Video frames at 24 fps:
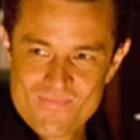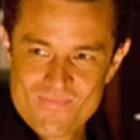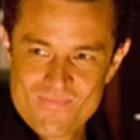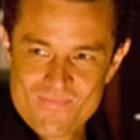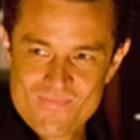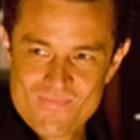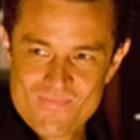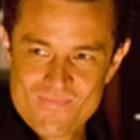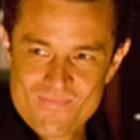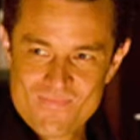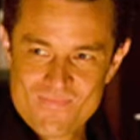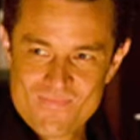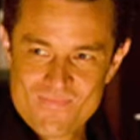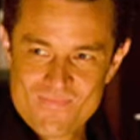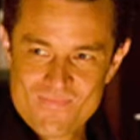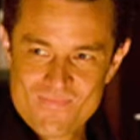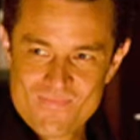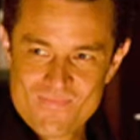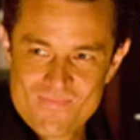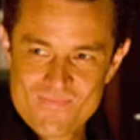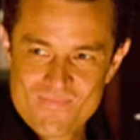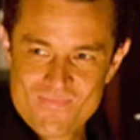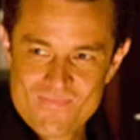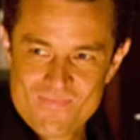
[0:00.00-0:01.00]

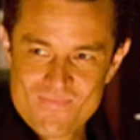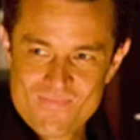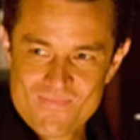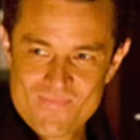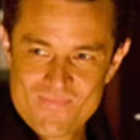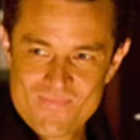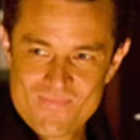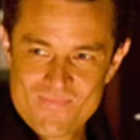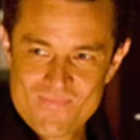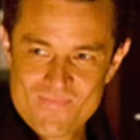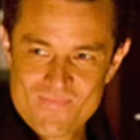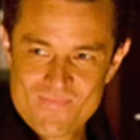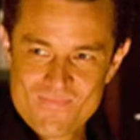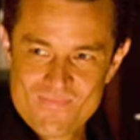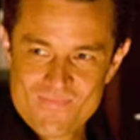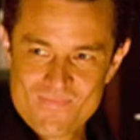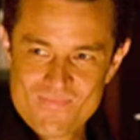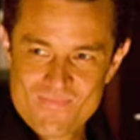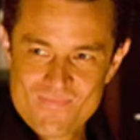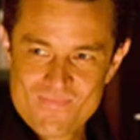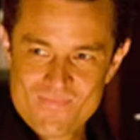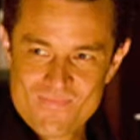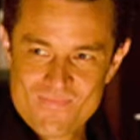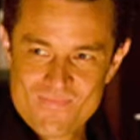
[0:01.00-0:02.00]

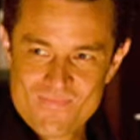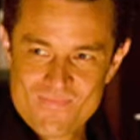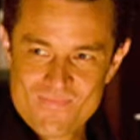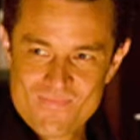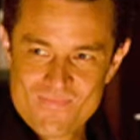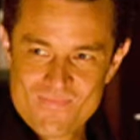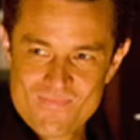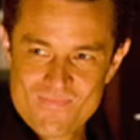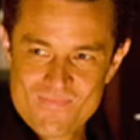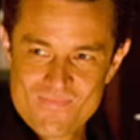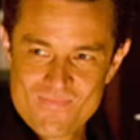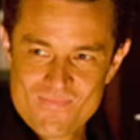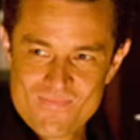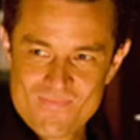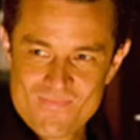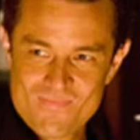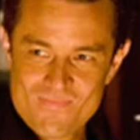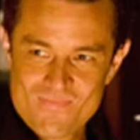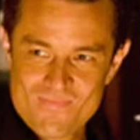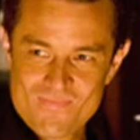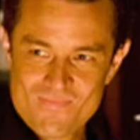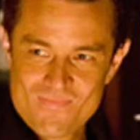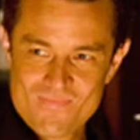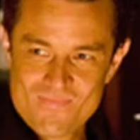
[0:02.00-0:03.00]

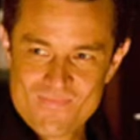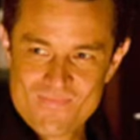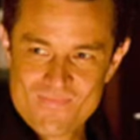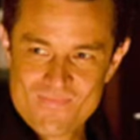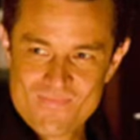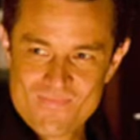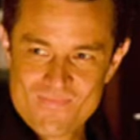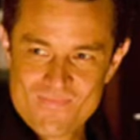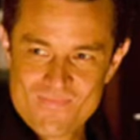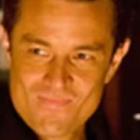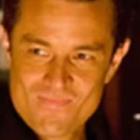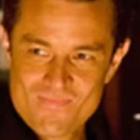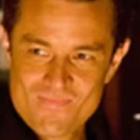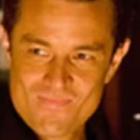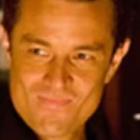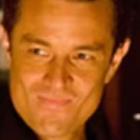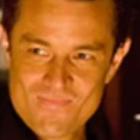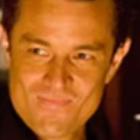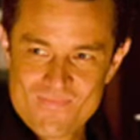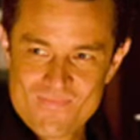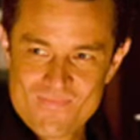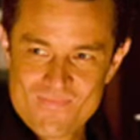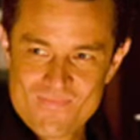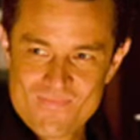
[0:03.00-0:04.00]

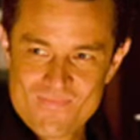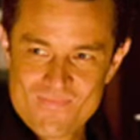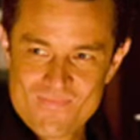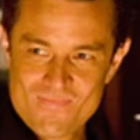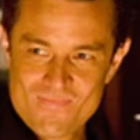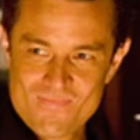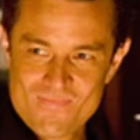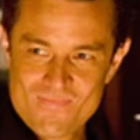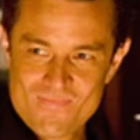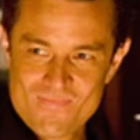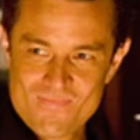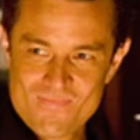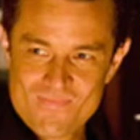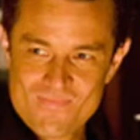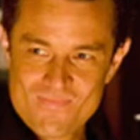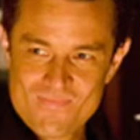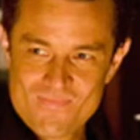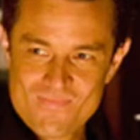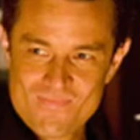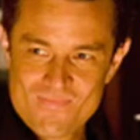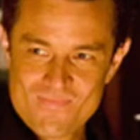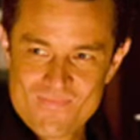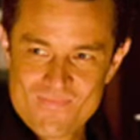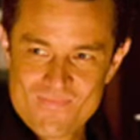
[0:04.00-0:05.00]

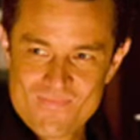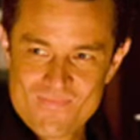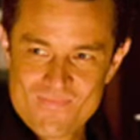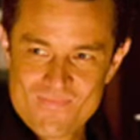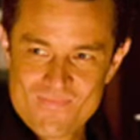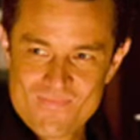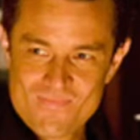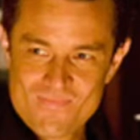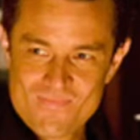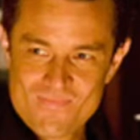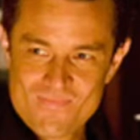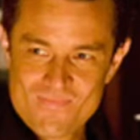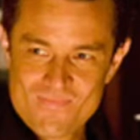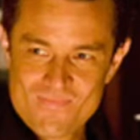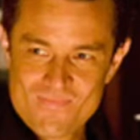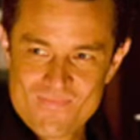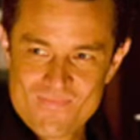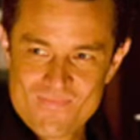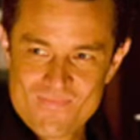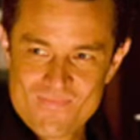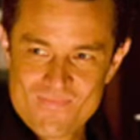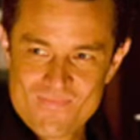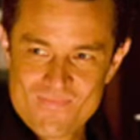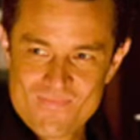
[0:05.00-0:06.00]

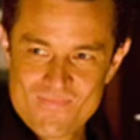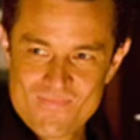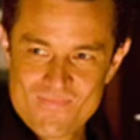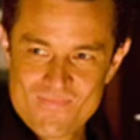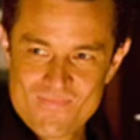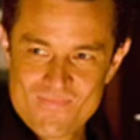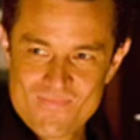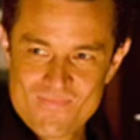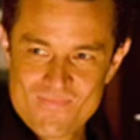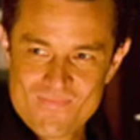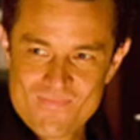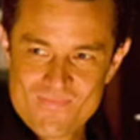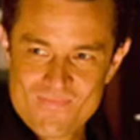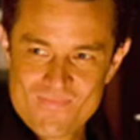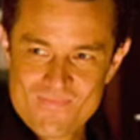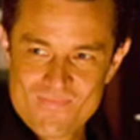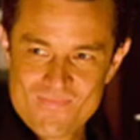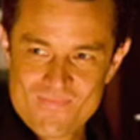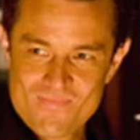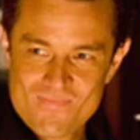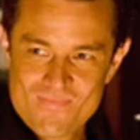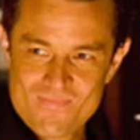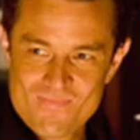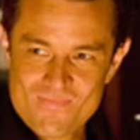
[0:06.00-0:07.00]

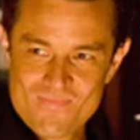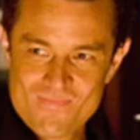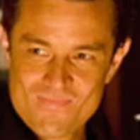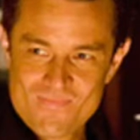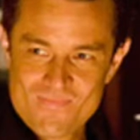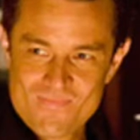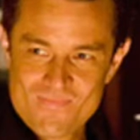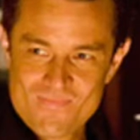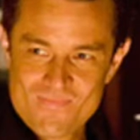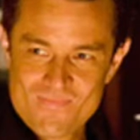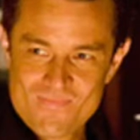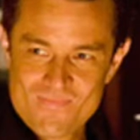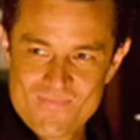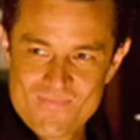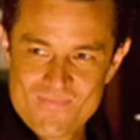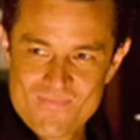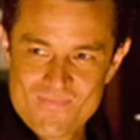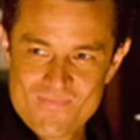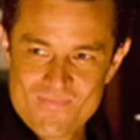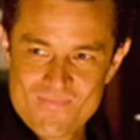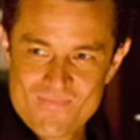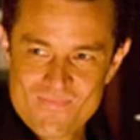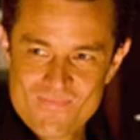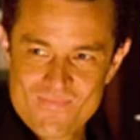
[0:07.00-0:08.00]
(no lip movement)